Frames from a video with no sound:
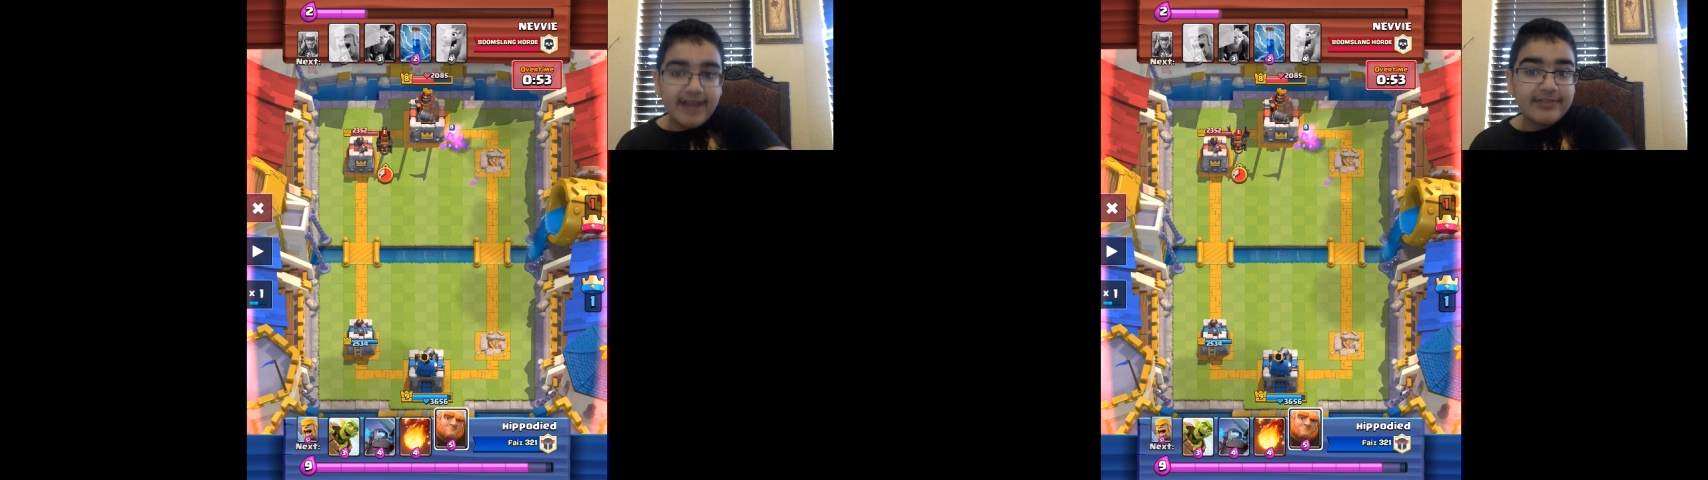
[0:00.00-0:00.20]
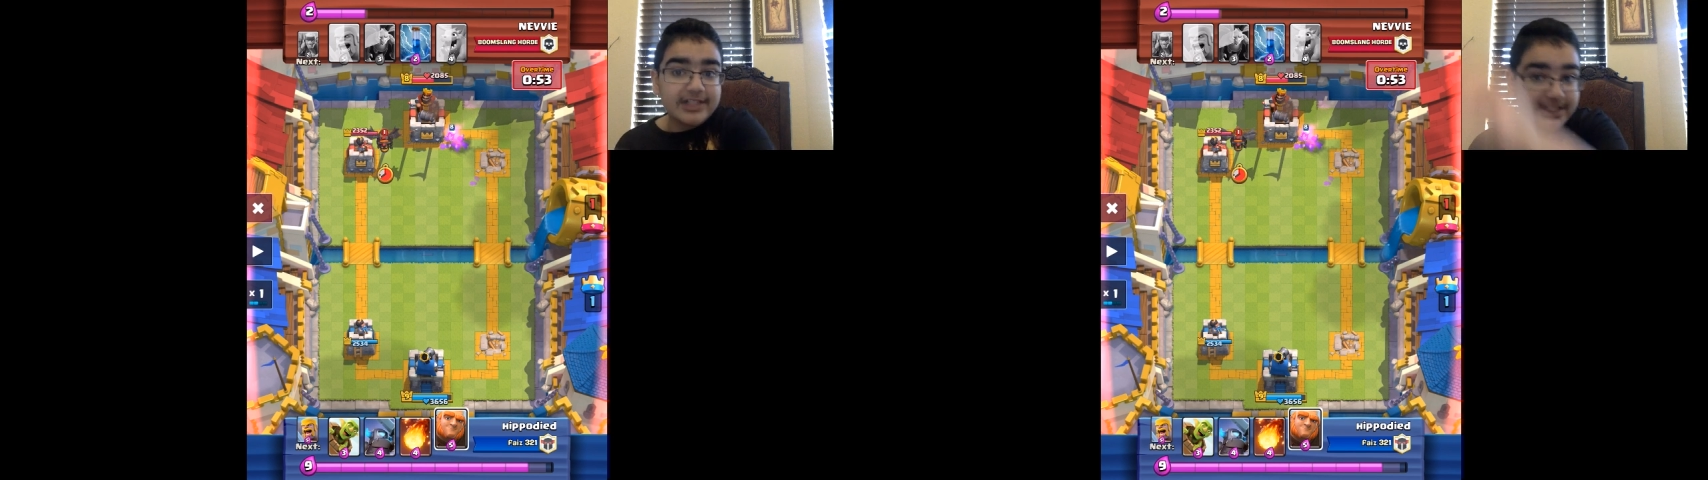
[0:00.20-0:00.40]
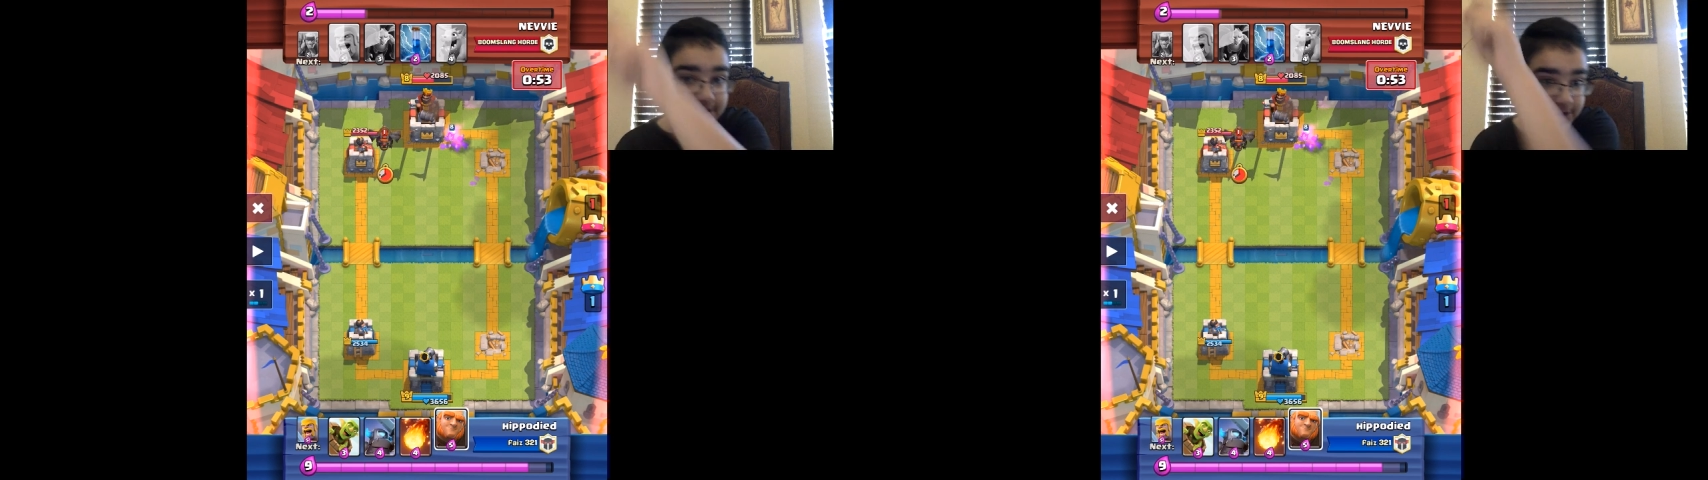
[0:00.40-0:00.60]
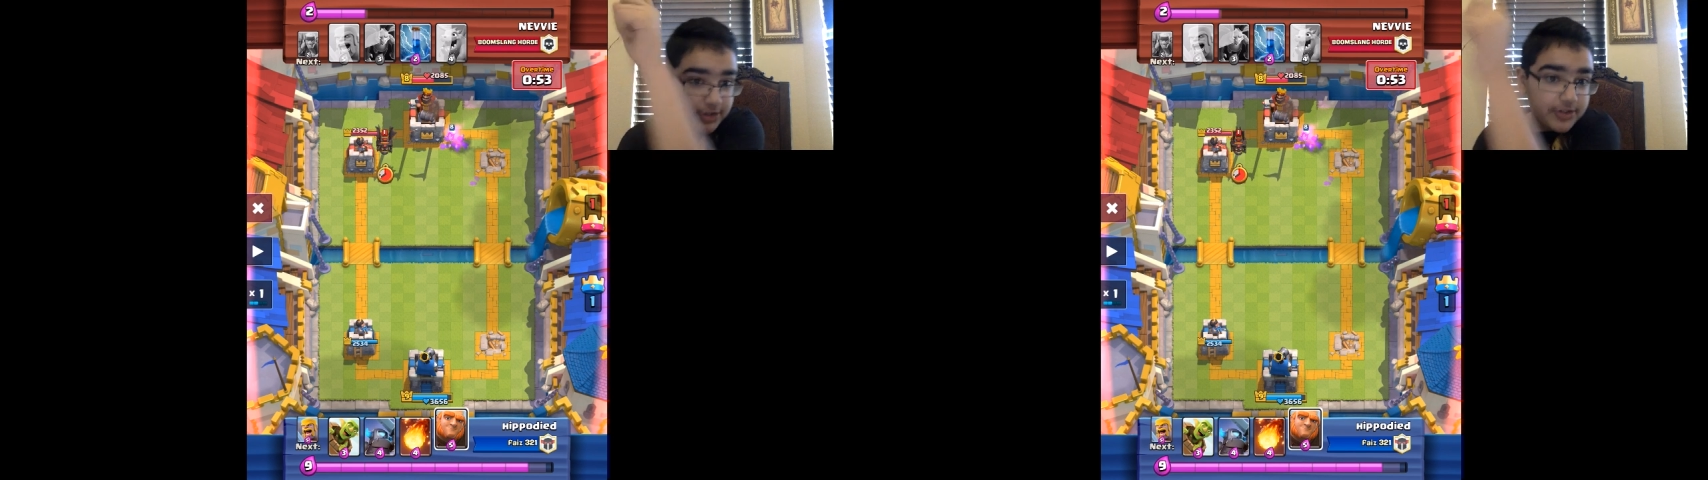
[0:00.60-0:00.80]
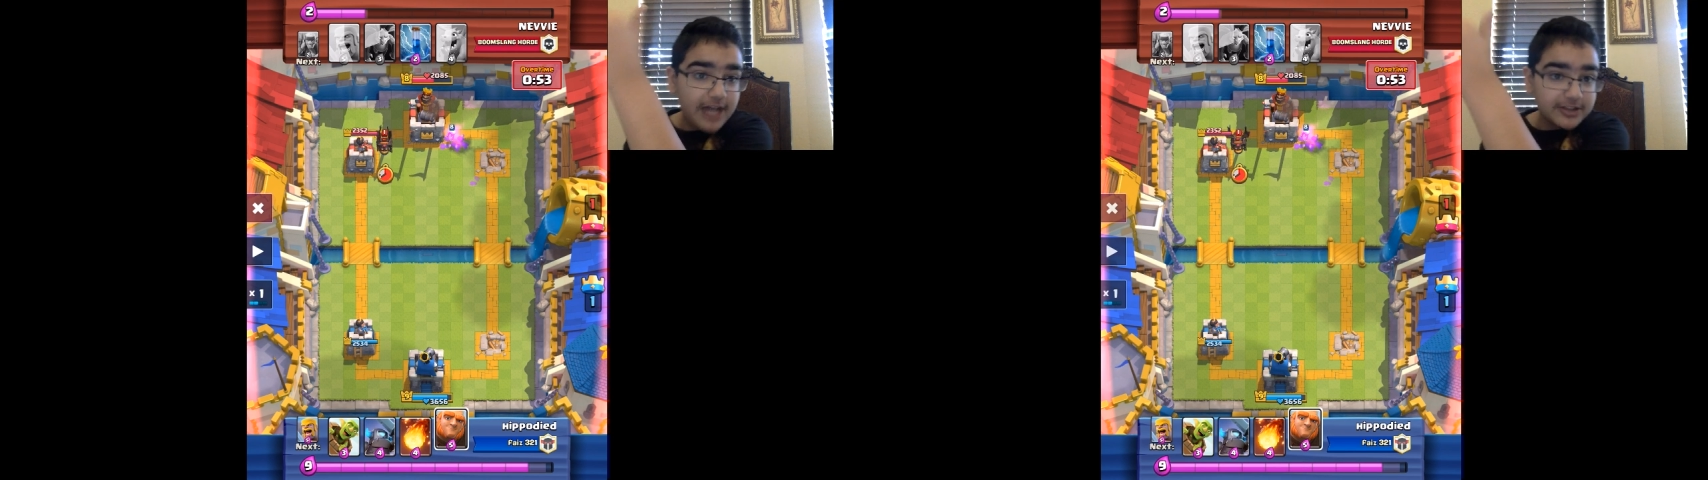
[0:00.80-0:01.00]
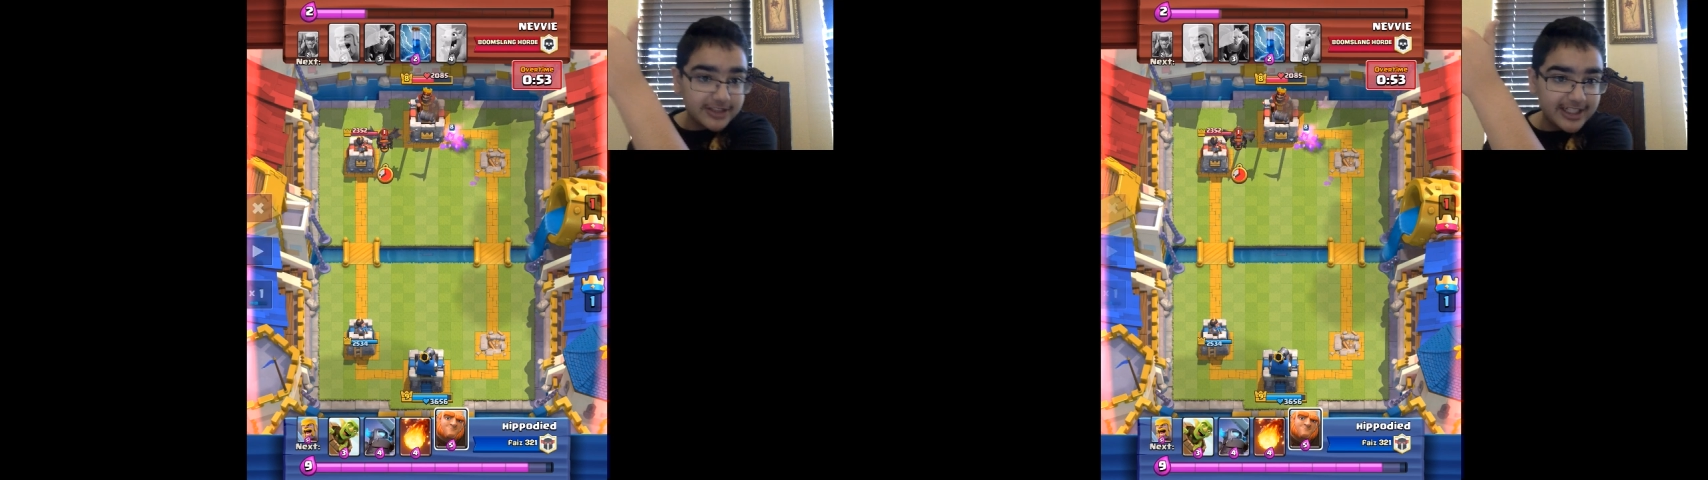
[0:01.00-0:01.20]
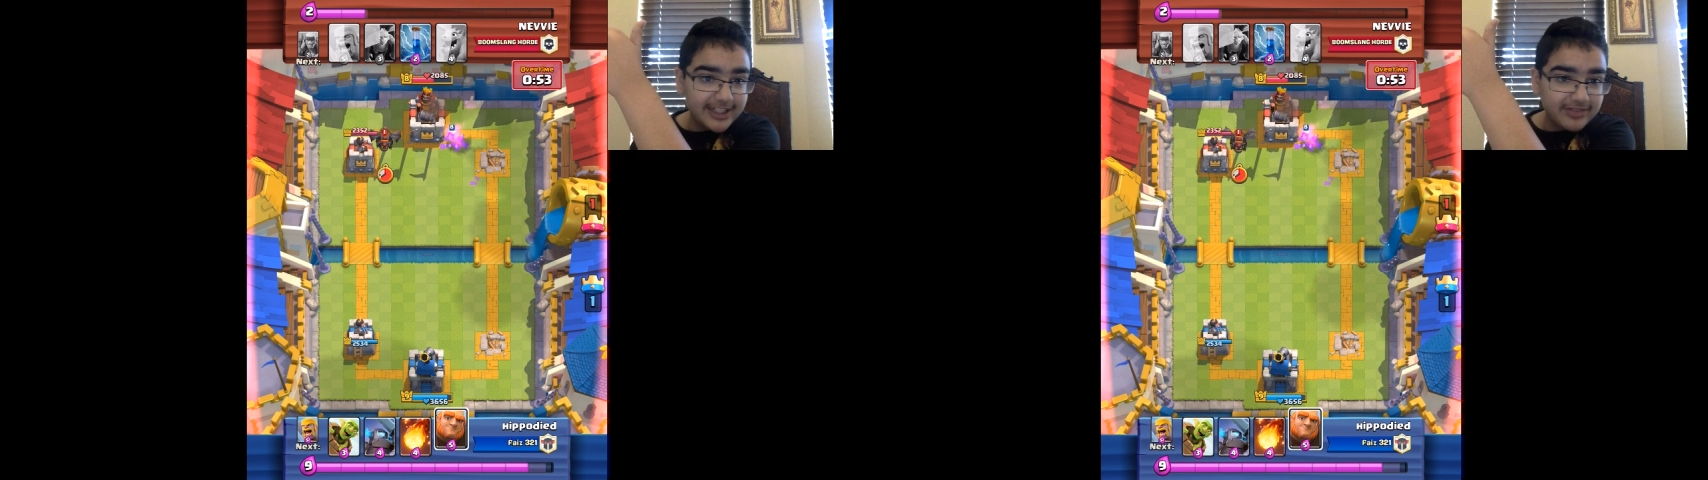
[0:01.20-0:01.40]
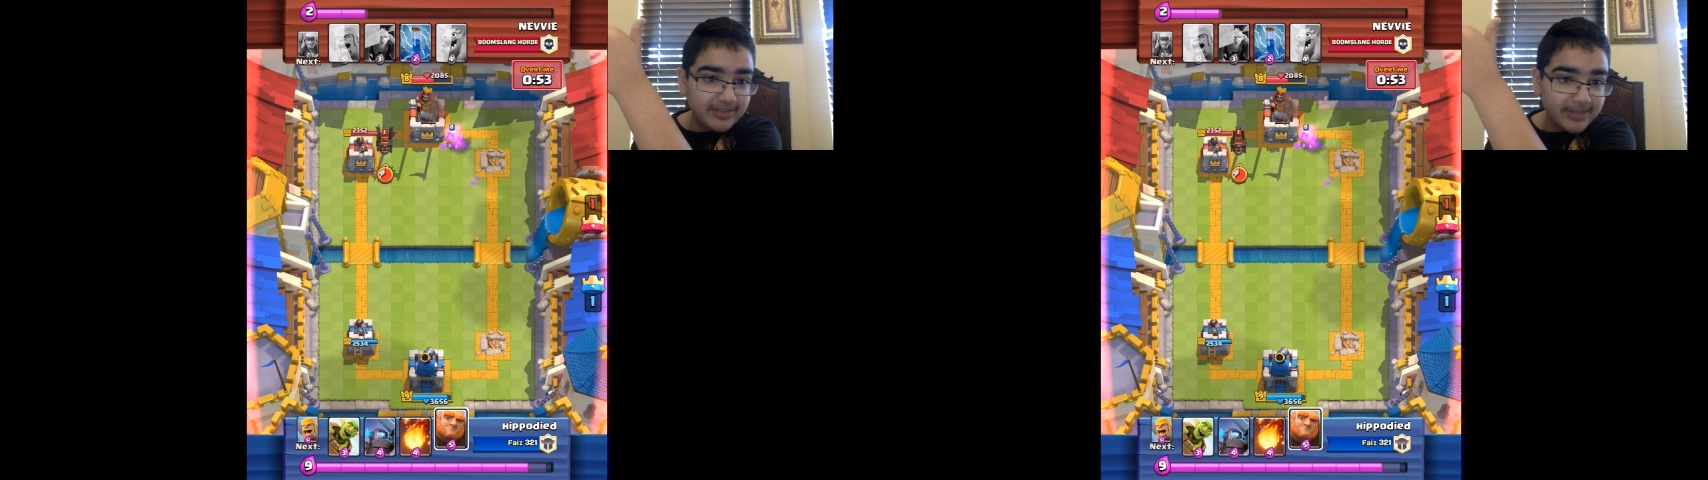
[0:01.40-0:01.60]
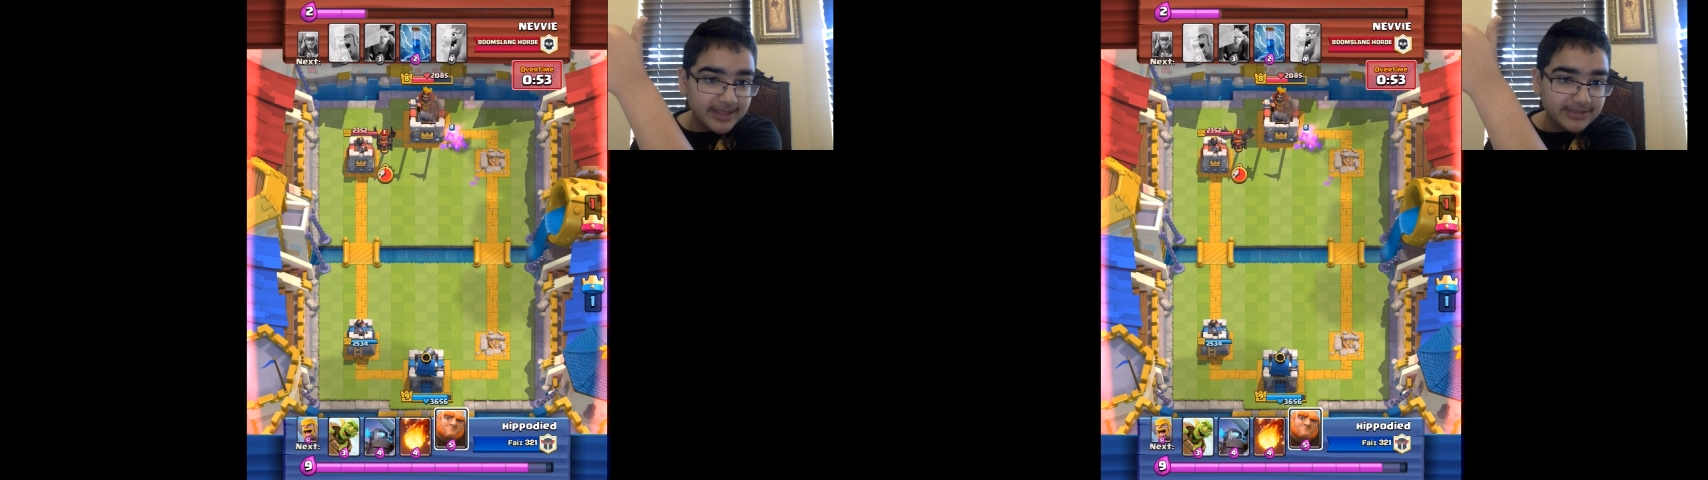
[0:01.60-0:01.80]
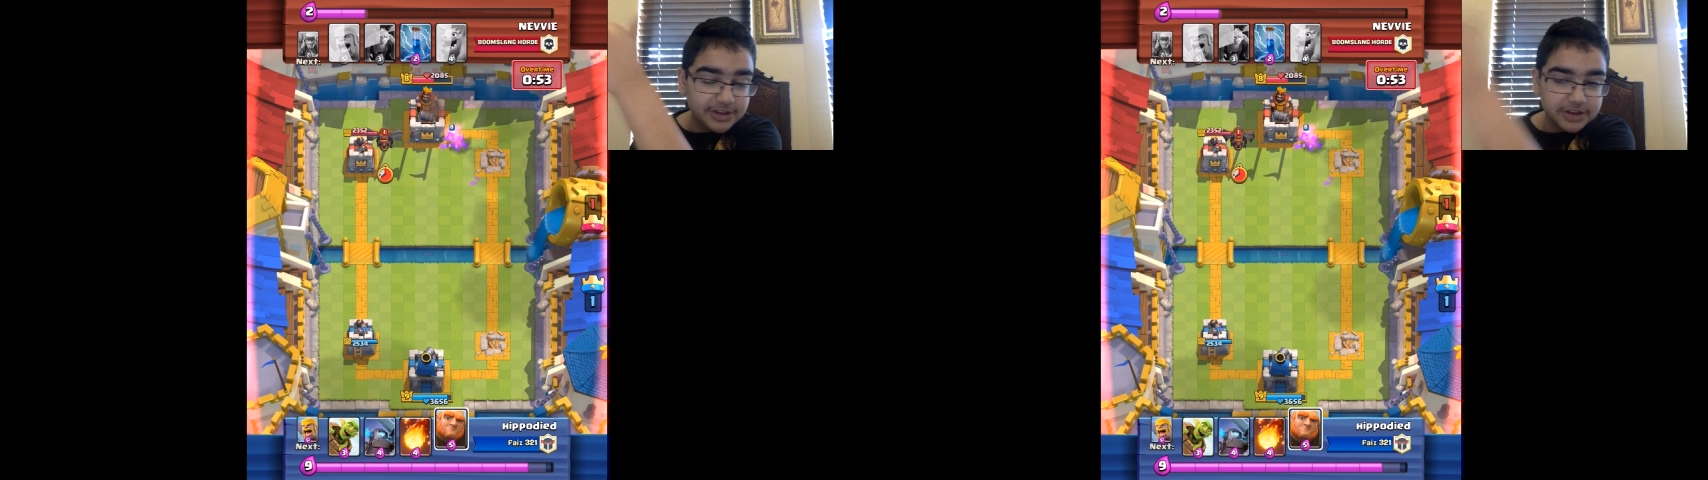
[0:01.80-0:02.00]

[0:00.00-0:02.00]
I have it at 2085 because of the